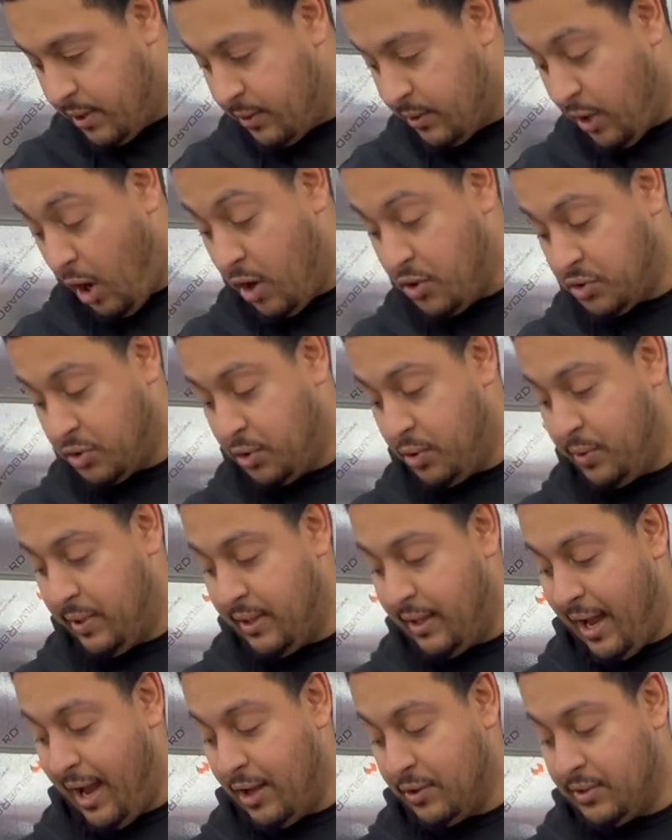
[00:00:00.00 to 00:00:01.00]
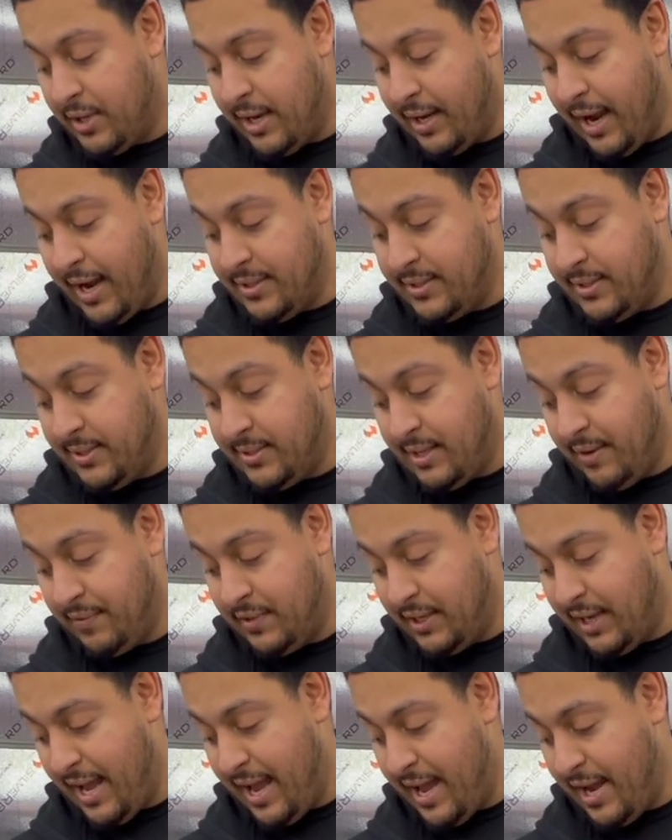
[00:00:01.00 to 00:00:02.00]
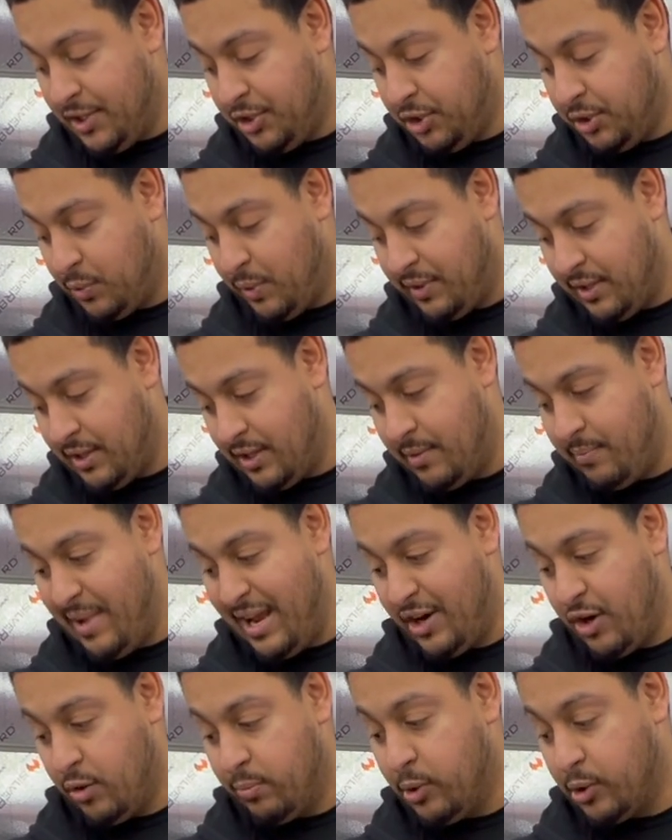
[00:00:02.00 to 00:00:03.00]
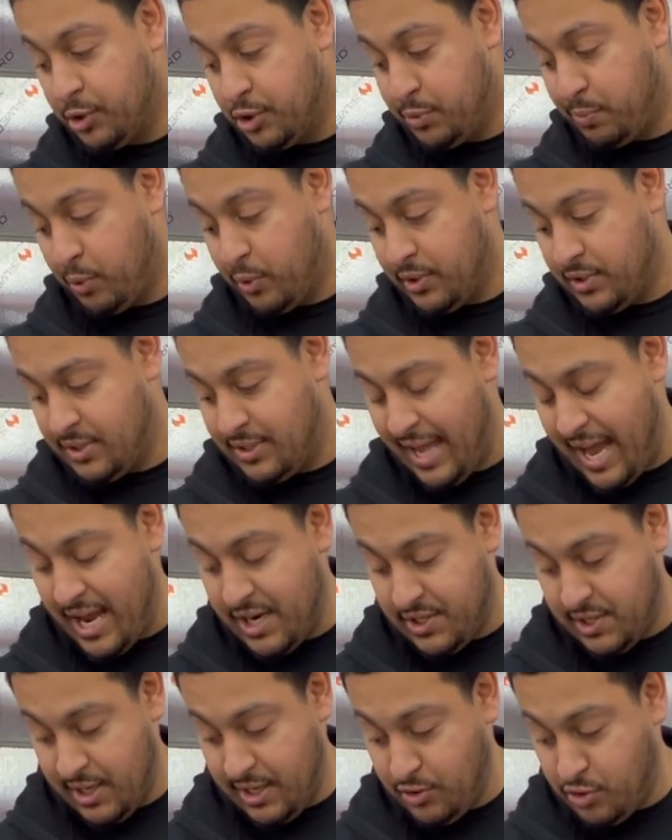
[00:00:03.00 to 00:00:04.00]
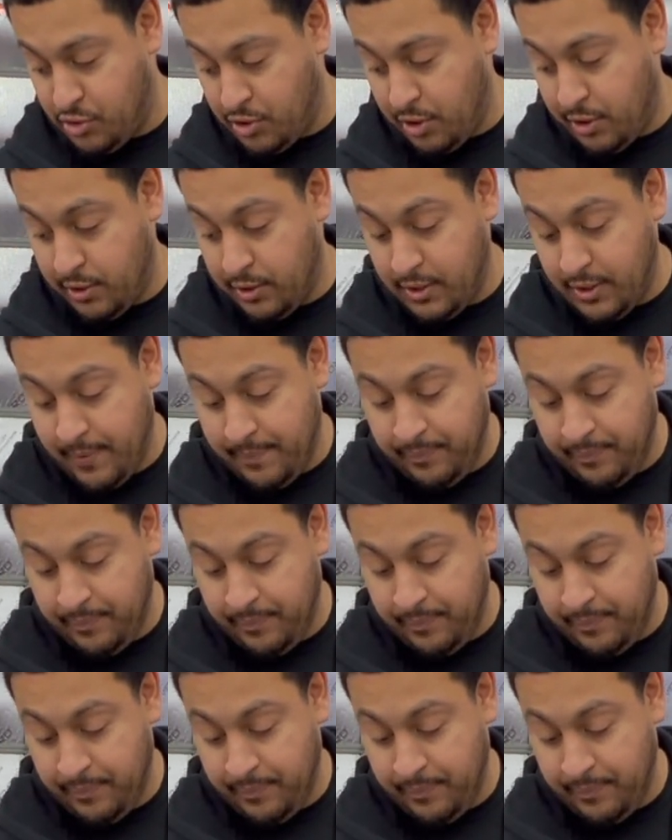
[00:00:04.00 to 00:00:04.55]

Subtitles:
also doing the Haltech IC7 dash with the Mako Motorsports dash insert.